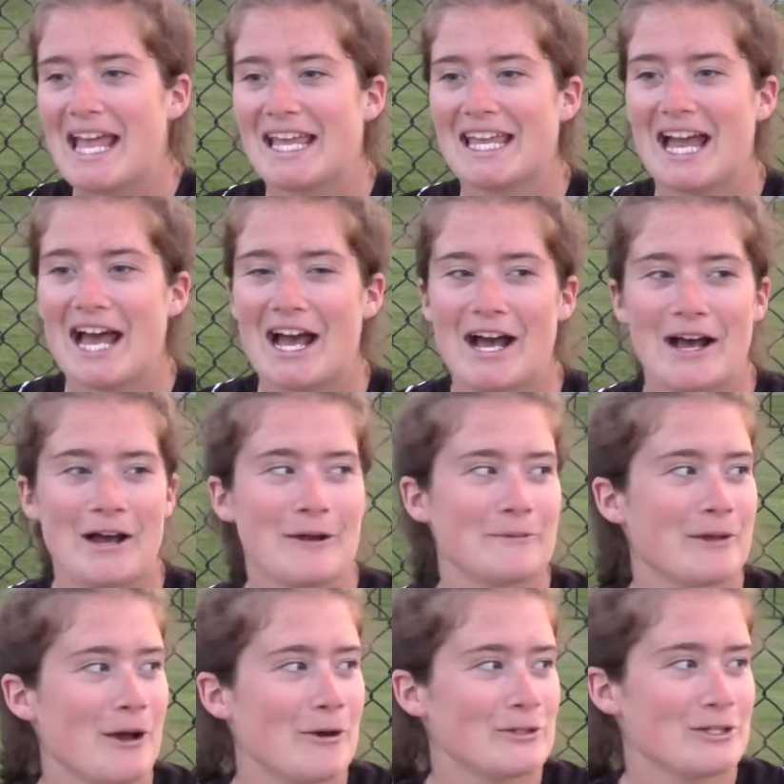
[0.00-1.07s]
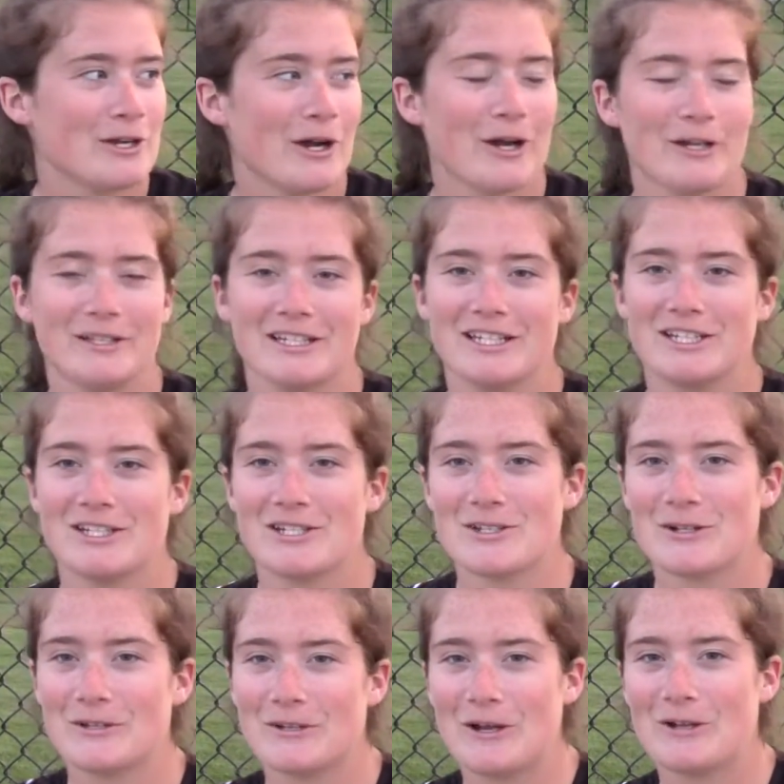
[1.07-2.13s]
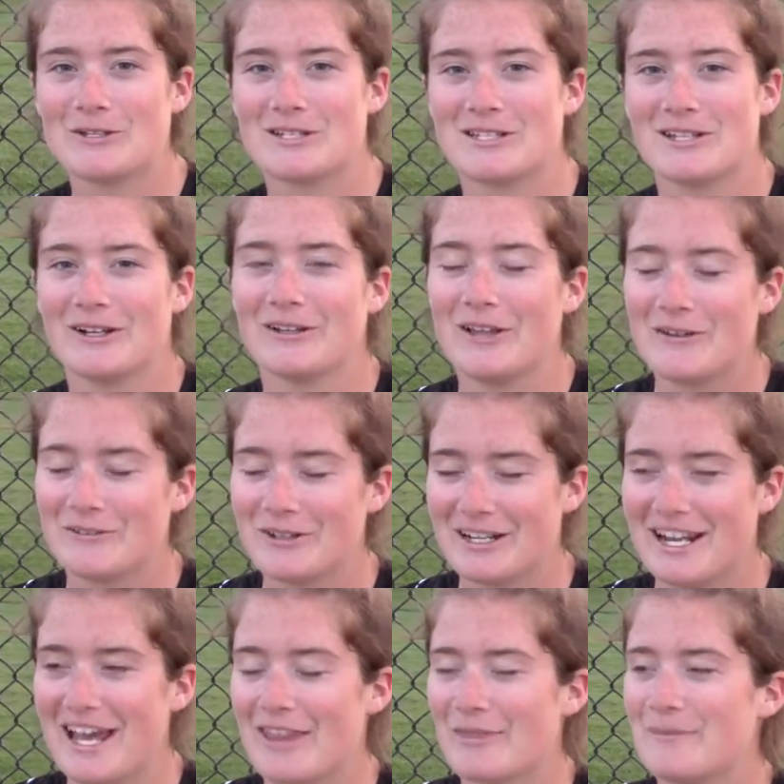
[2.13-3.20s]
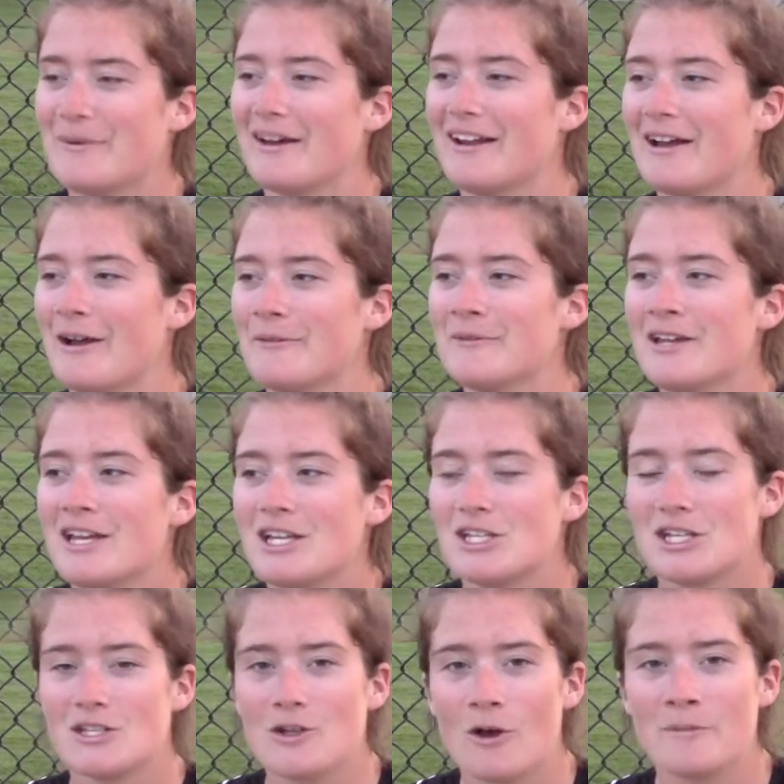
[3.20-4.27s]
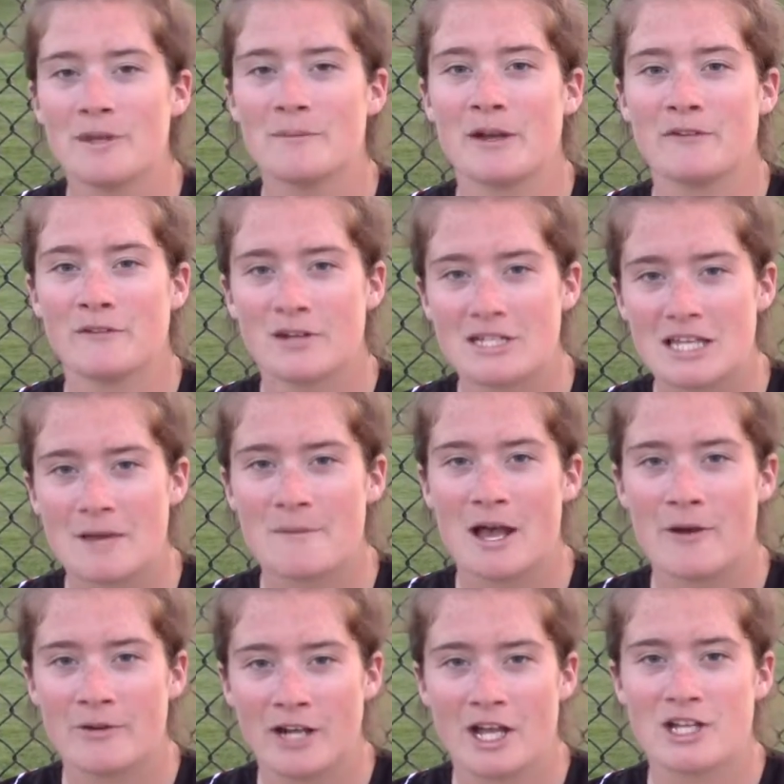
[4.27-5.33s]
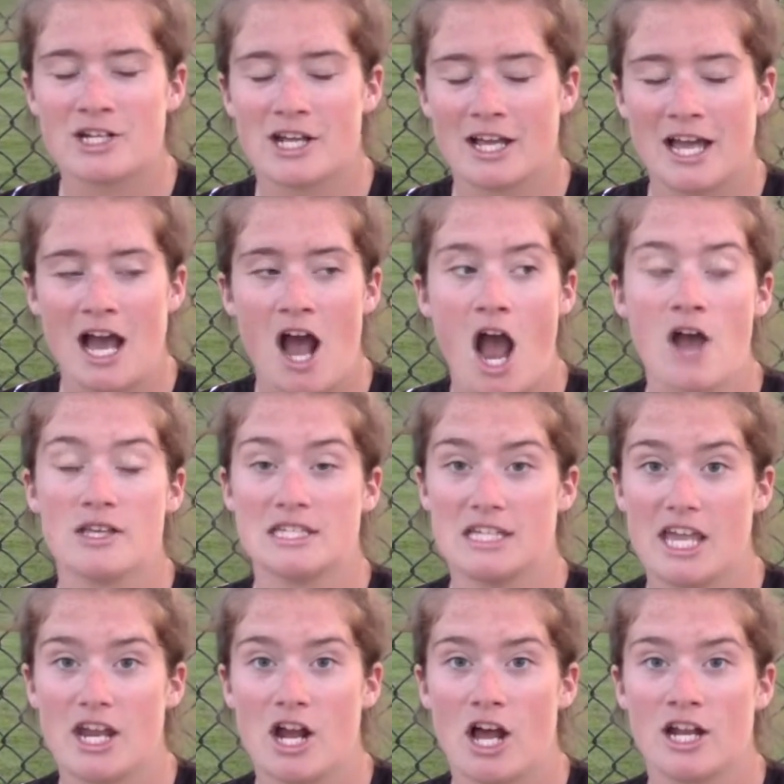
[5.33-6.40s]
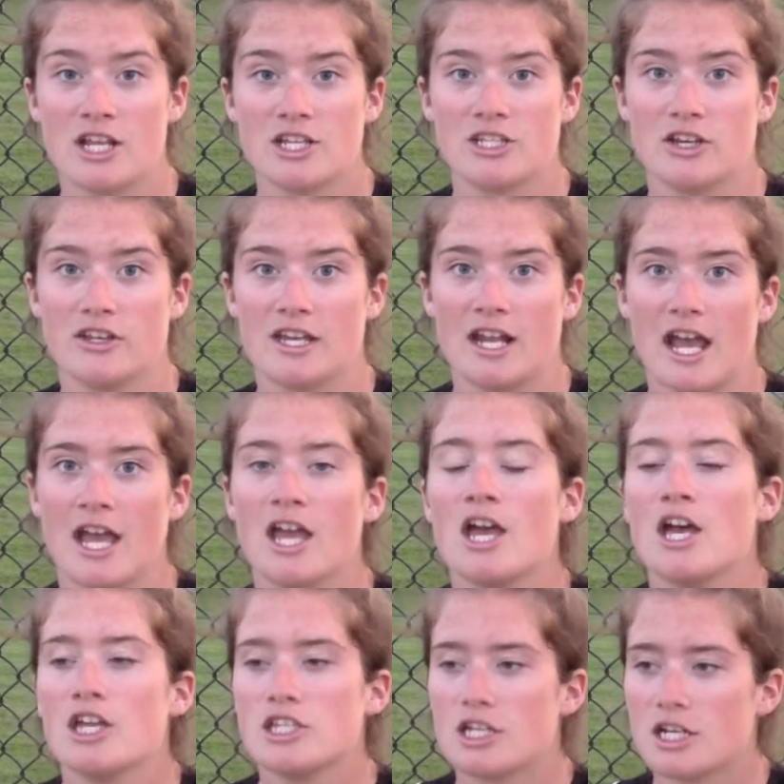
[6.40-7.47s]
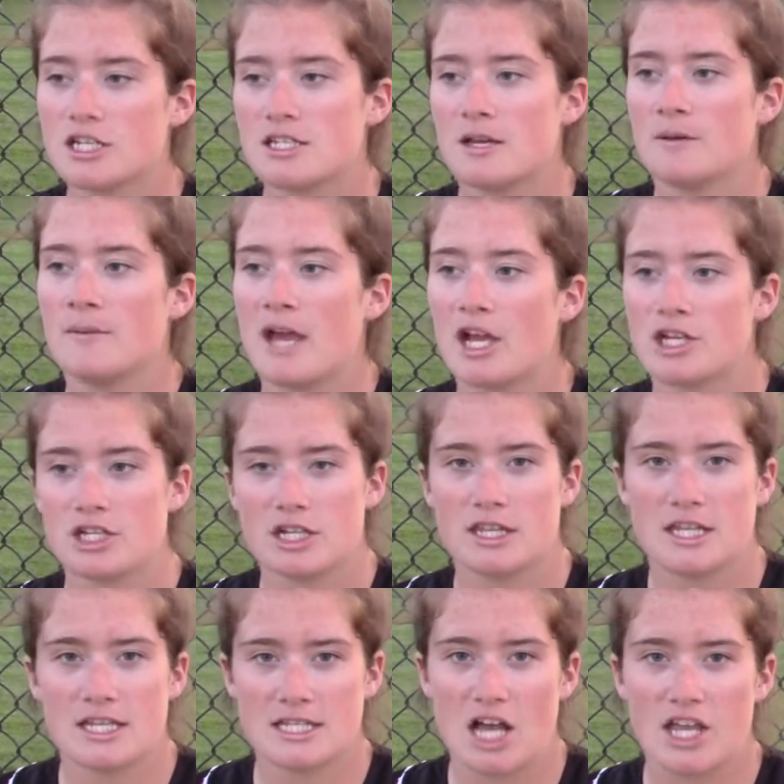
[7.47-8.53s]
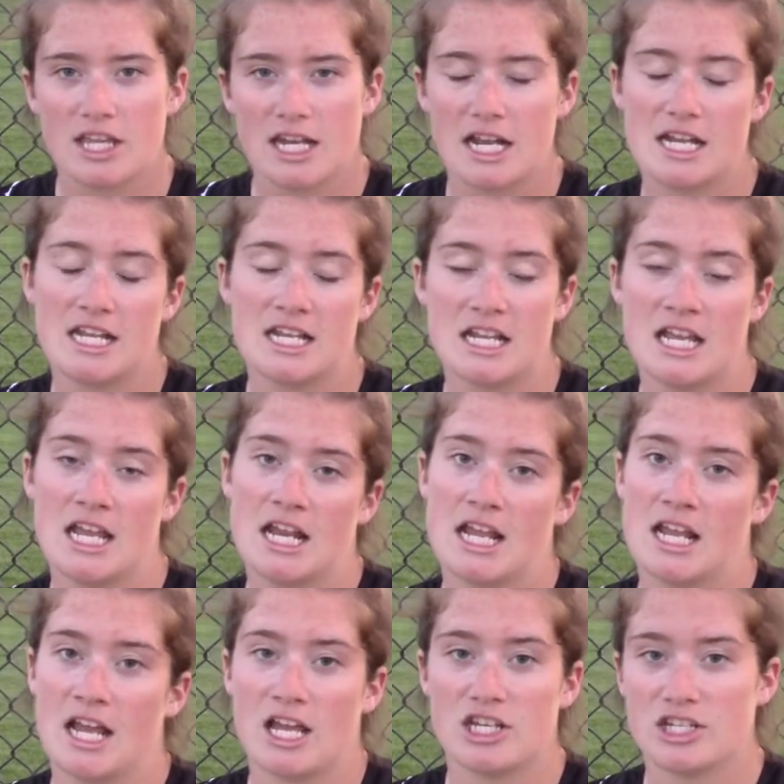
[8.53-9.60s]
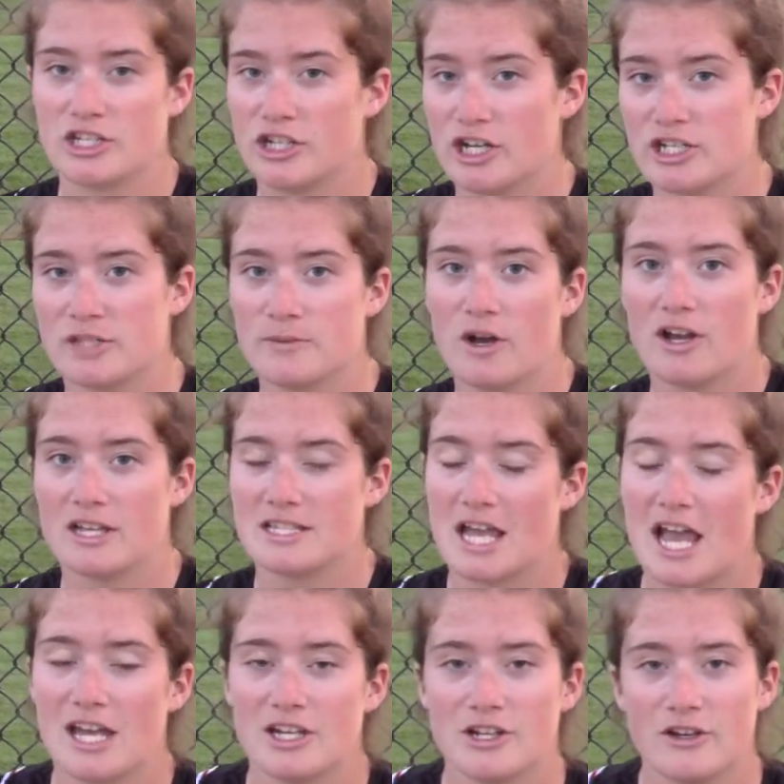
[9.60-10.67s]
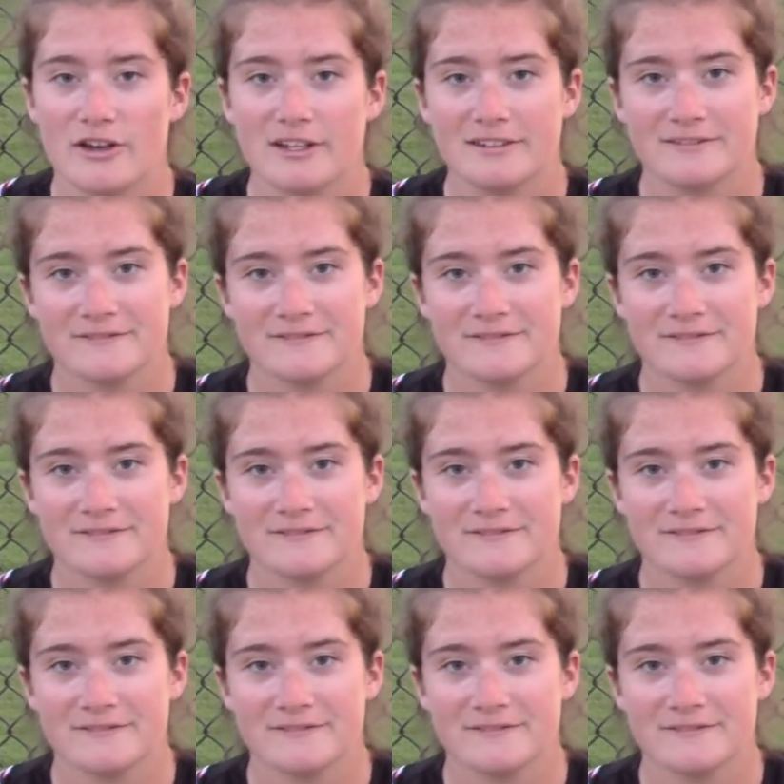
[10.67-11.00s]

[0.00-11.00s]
Yeah, Coach Carly, she's our new coach this year. I love her to death. But she told me my first at-bat when I struck out, I was late on it. So then I took some extra things out that I didn't need, and I just crushed the ball because I had to do it.